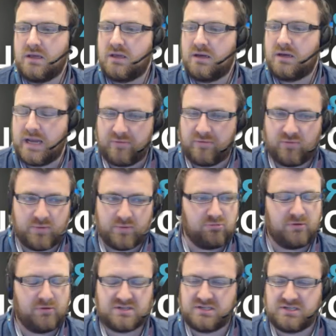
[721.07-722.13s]
Now, before we
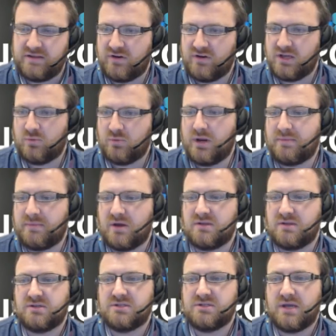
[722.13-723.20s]
progress any further, what I'm
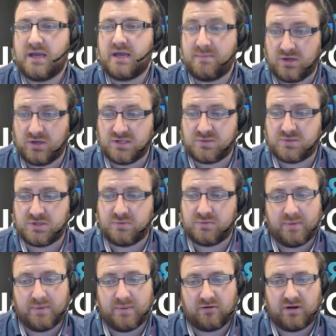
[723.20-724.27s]
going to do is I am going to switch
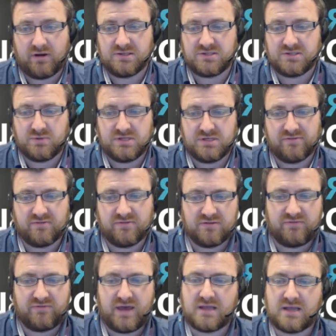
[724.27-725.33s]
my background to a different
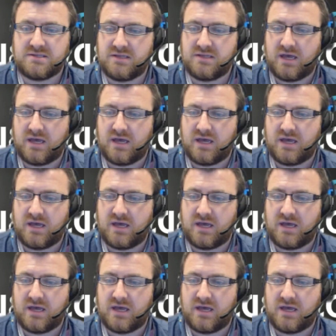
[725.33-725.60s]
effect.